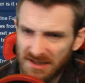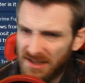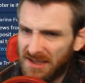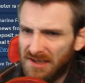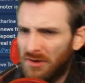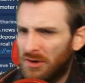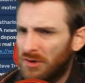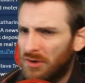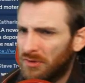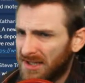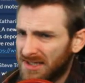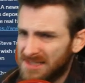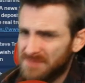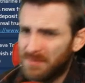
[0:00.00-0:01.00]
Like, it already
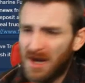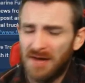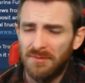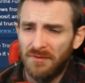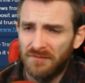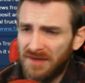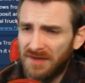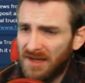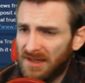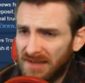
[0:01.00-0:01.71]
hit its bottom overnight.